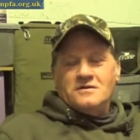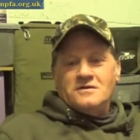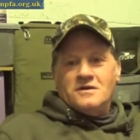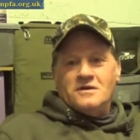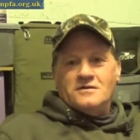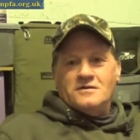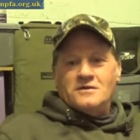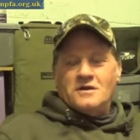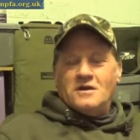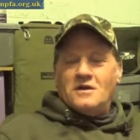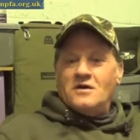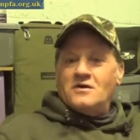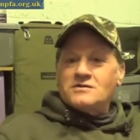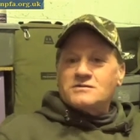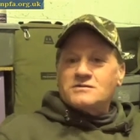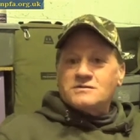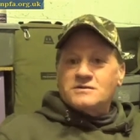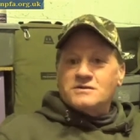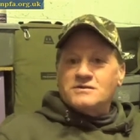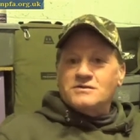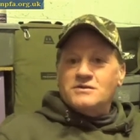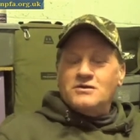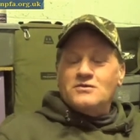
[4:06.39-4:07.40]
and the last
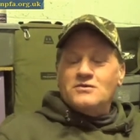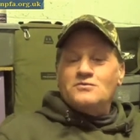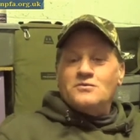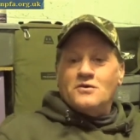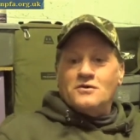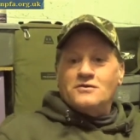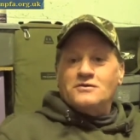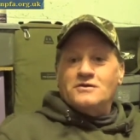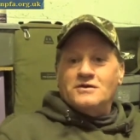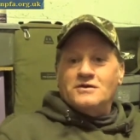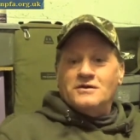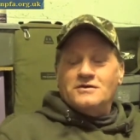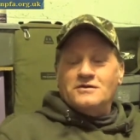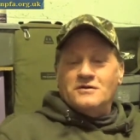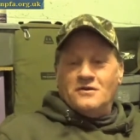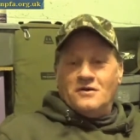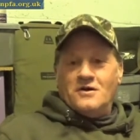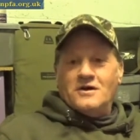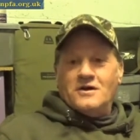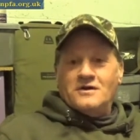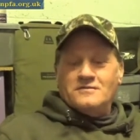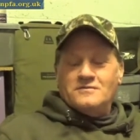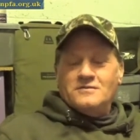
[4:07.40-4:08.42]
thing you want at
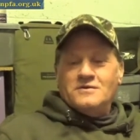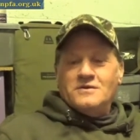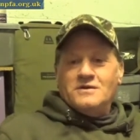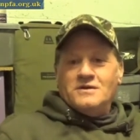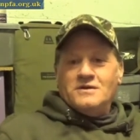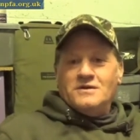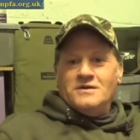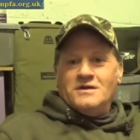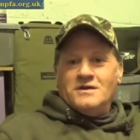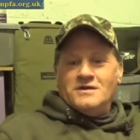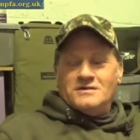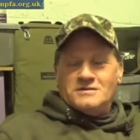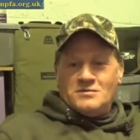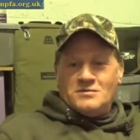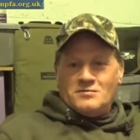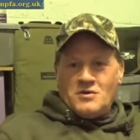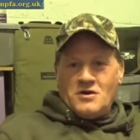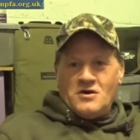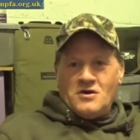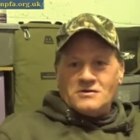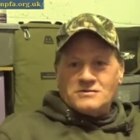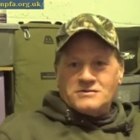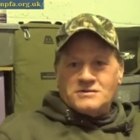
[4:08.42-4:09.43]
night is a
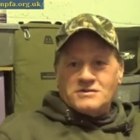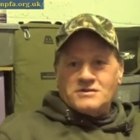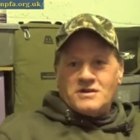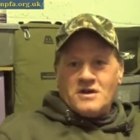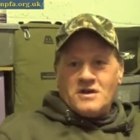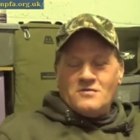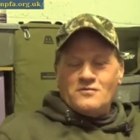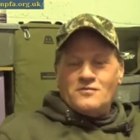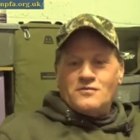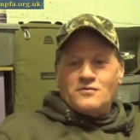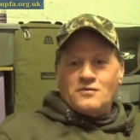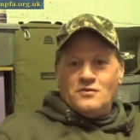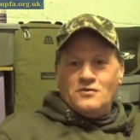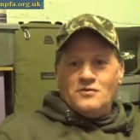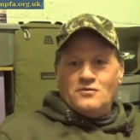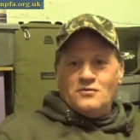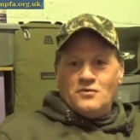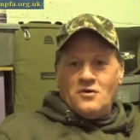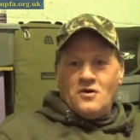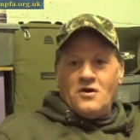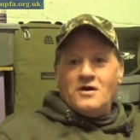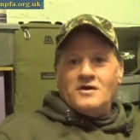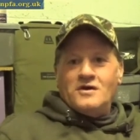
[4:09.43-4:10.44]
barge to come through
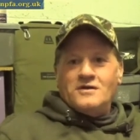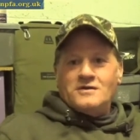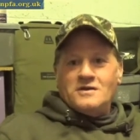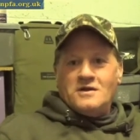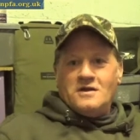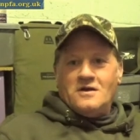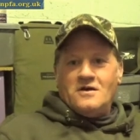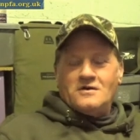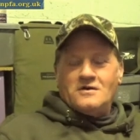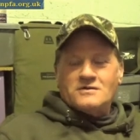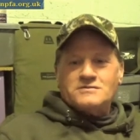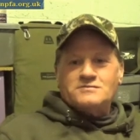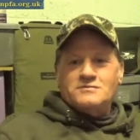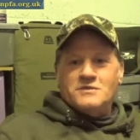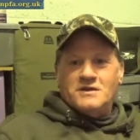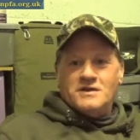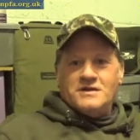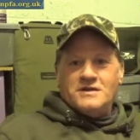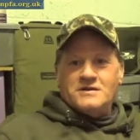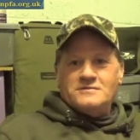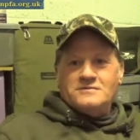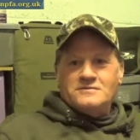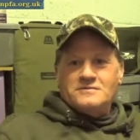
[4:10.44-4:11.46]
right at the last
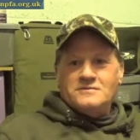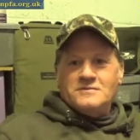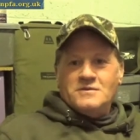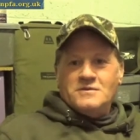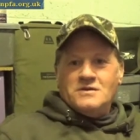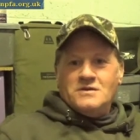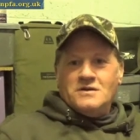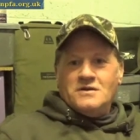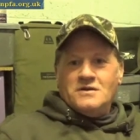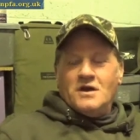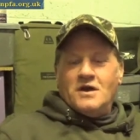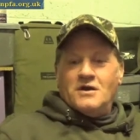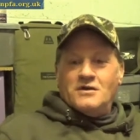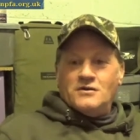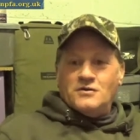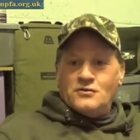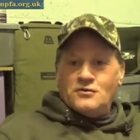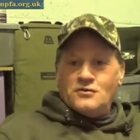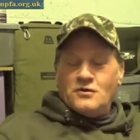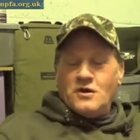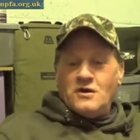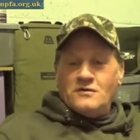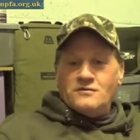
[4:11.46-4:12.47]
minute and you're
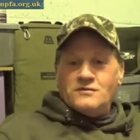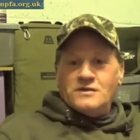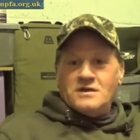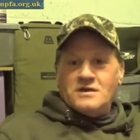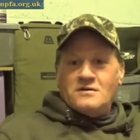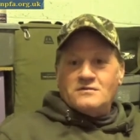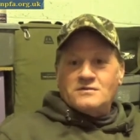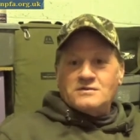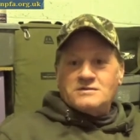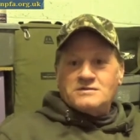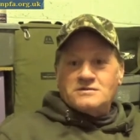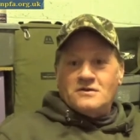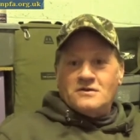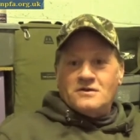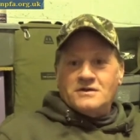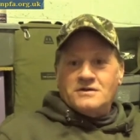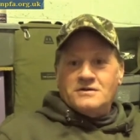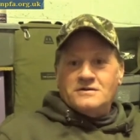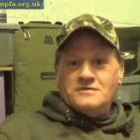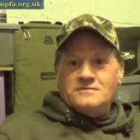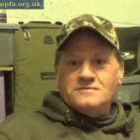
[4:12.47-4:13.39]
over the other side.